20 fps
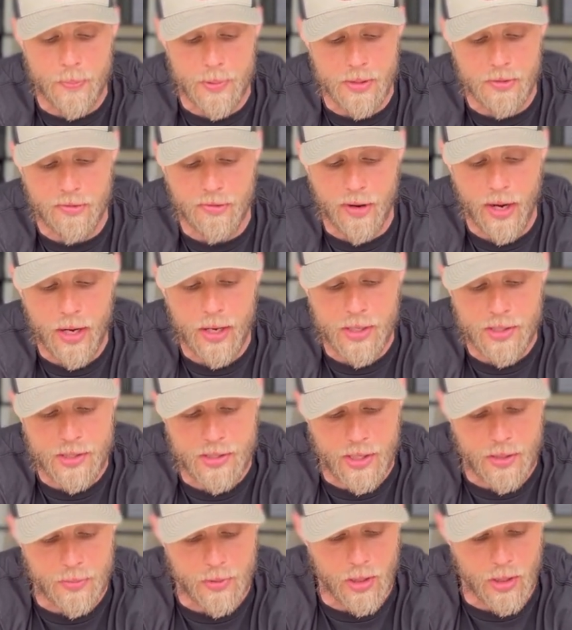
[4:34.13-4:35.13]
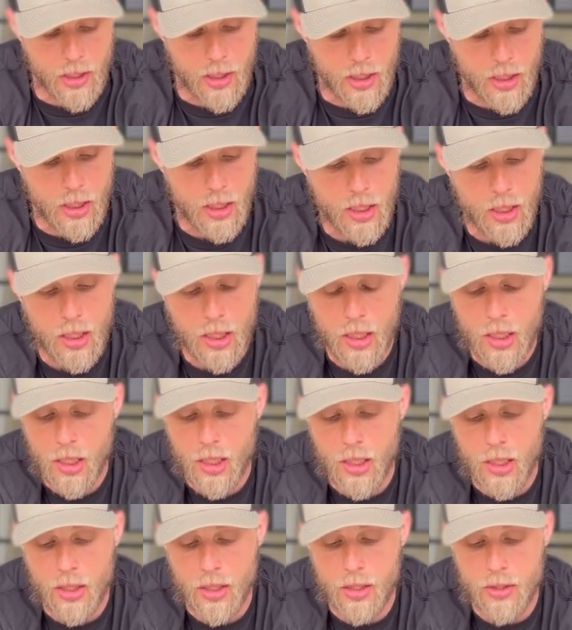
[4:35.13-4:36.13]
It's very similar
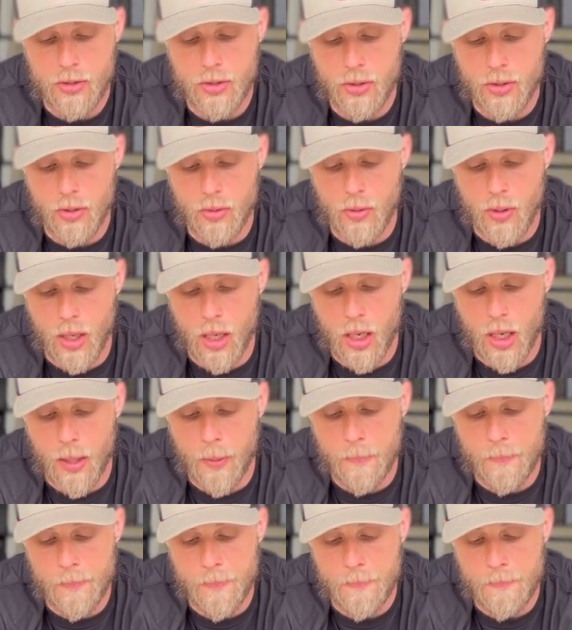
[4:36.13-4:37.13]
to